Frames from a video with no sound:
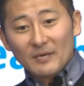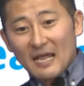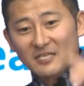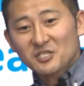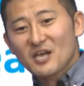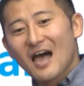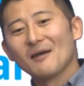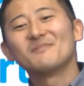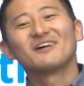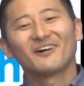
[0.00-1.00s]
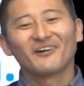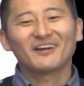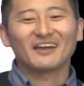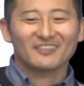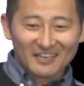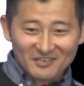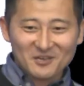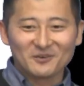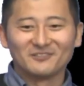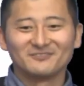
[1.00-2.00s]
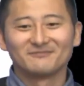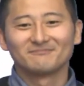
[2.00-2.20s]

me next time. Okay, thank you.